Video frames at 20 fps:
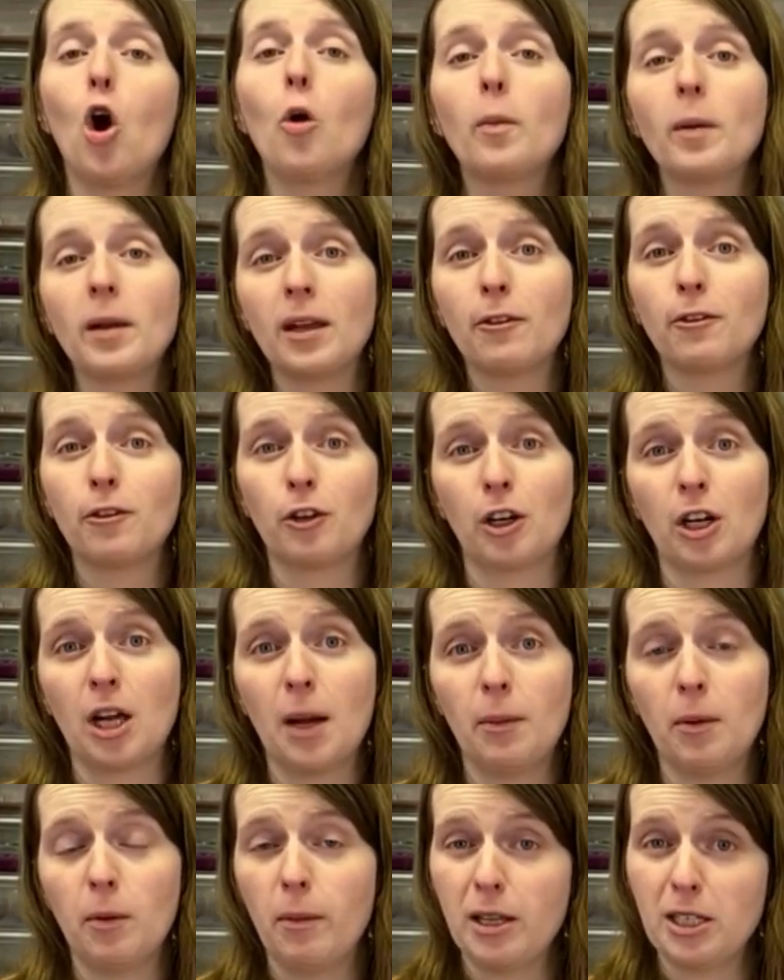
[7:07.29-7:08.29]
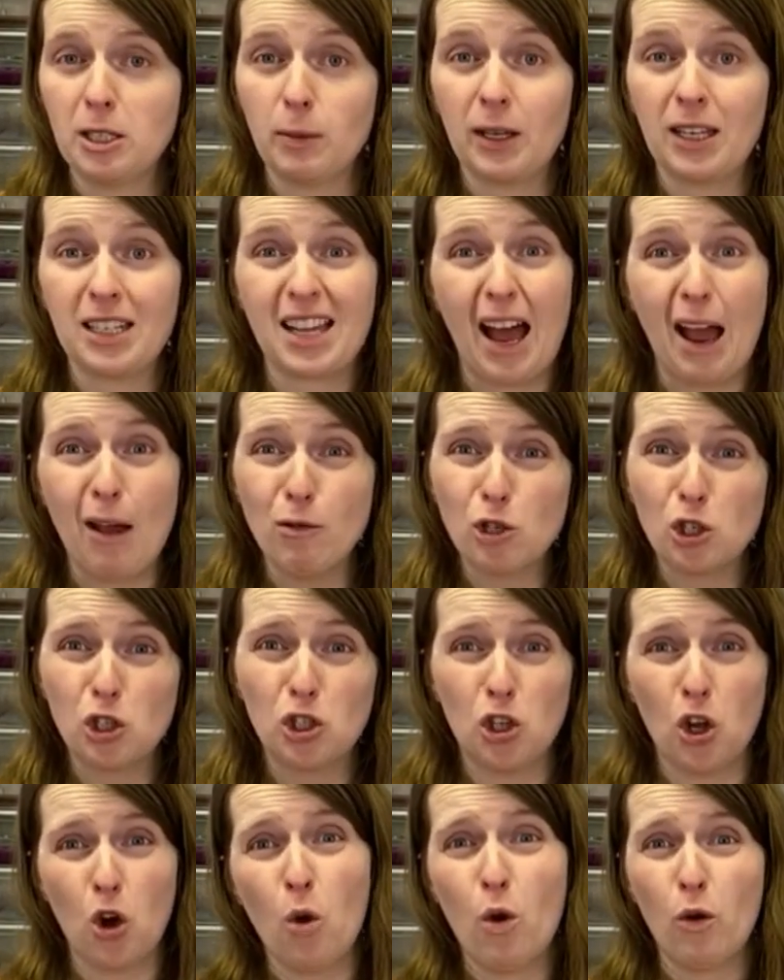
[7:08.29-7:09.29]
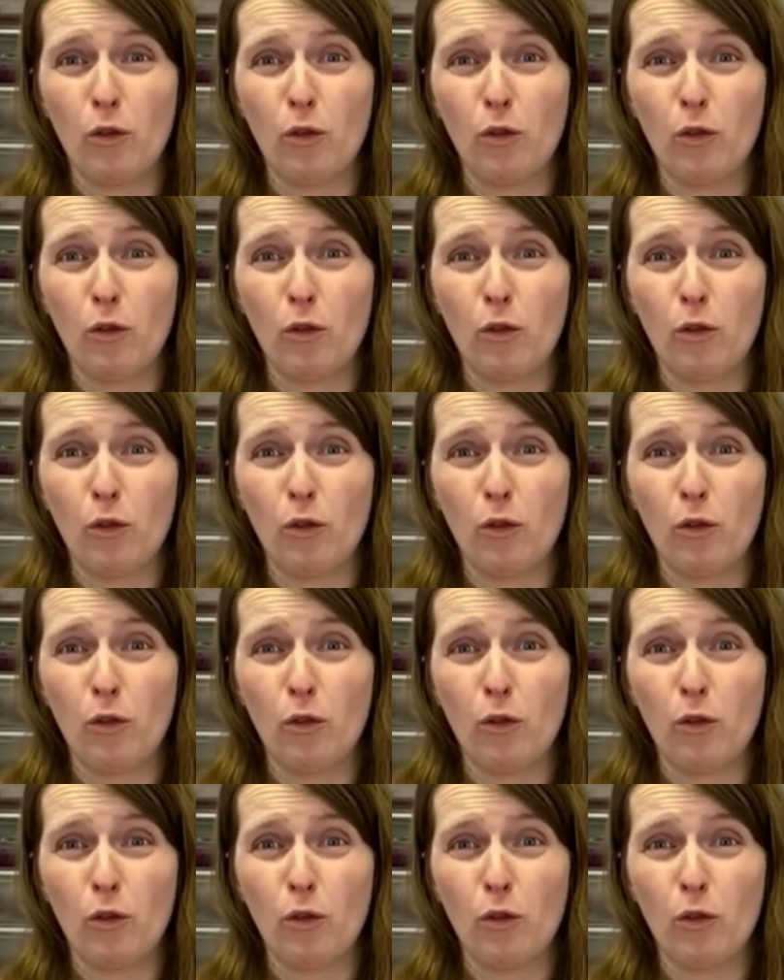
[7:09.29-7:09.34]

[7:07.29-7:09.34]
open it for a couple months because I was so